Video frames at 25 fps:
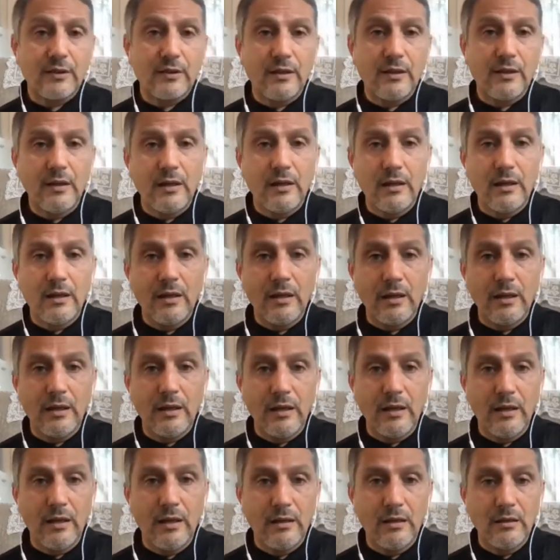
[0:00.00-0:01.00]

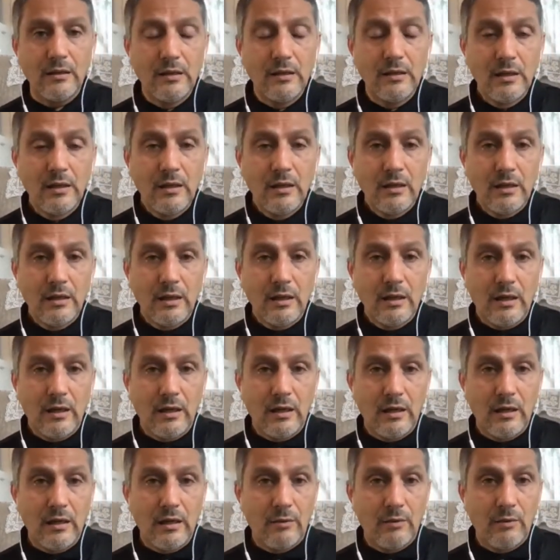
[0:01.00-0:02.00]

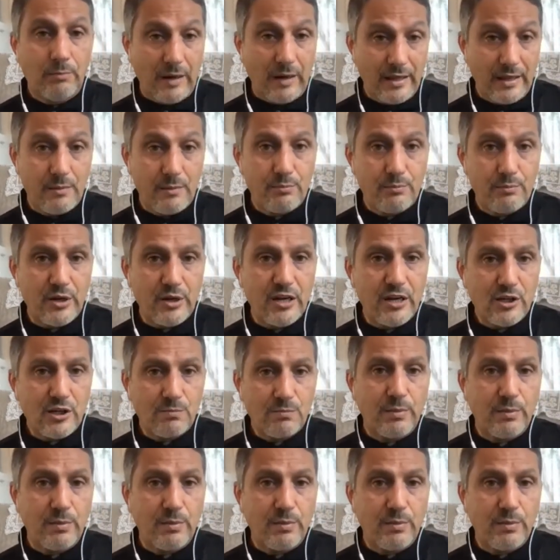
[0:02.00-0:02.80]
by the British,